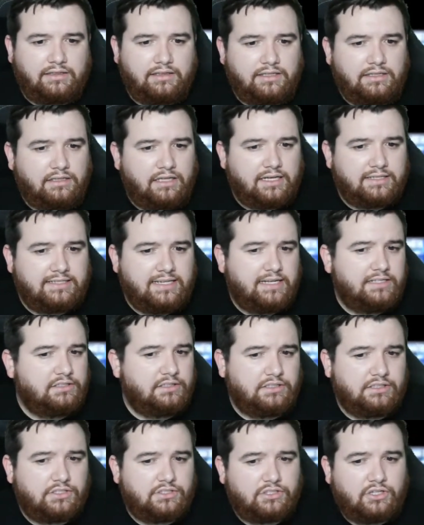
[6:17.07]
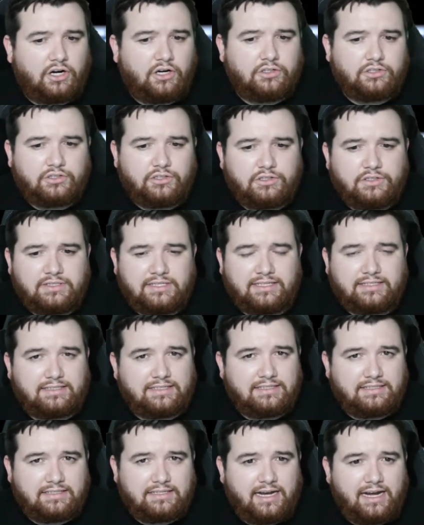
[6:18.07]
the Los Angeles Chargers and
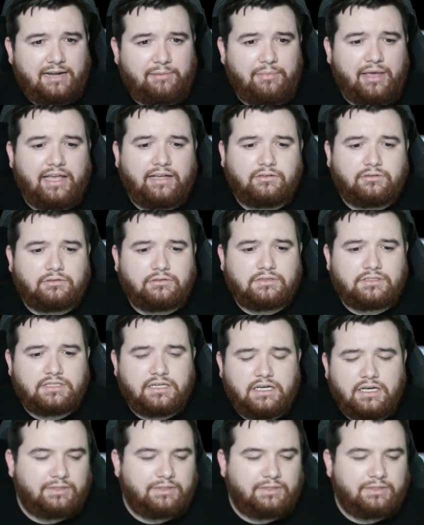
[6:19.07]
Cincinnati Bengals.